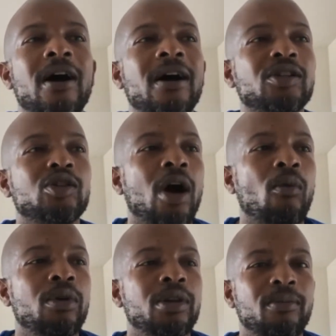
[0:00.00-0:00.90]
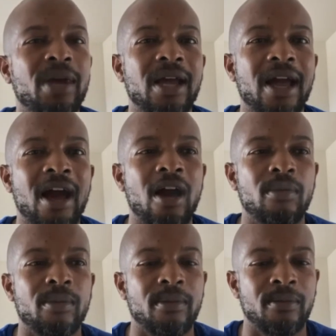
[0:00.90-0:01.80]
So I wanted to make an
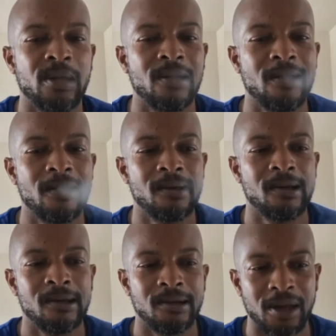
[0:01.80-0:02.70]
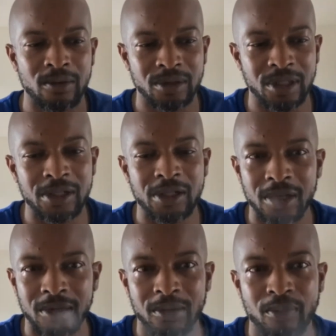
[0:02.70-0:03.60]
album that was
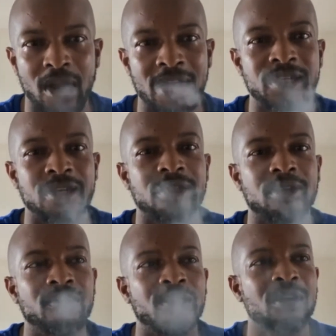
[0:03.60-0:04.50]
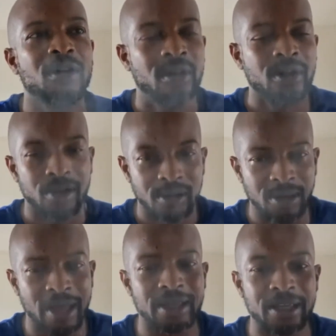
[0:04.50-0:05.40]
detailing the process of
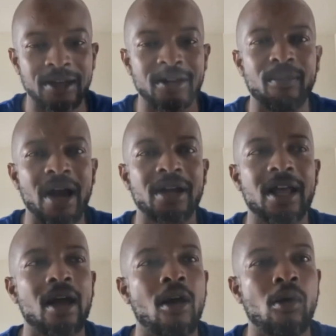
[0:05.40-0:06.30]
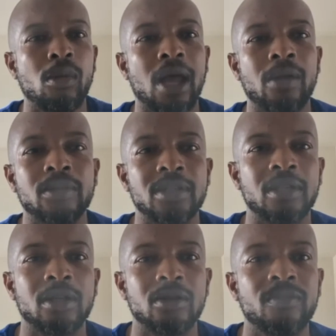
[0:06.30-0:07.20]
like getting up out of that hole I was
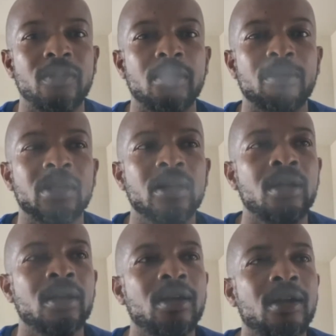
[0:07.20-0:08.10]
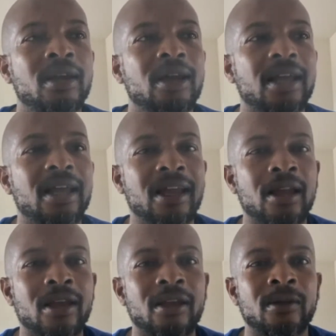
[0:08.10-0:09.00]
in, you feel me?
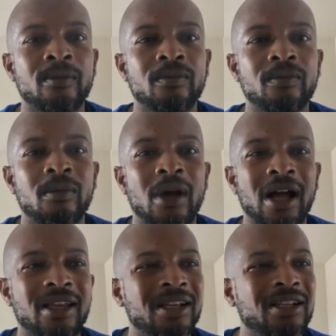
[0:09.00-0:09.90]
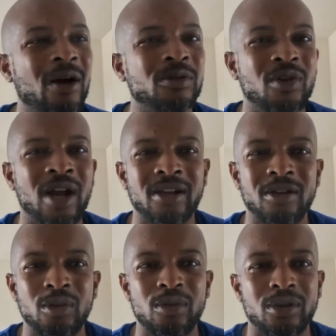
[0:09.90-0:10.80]
And I guess I was trying to
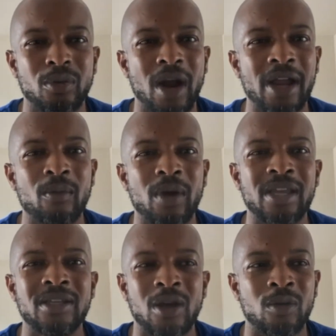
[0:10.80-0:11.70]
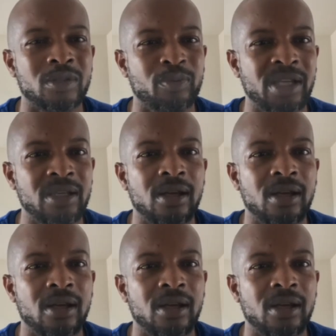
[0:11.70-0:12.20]
do it the right way, so to speak,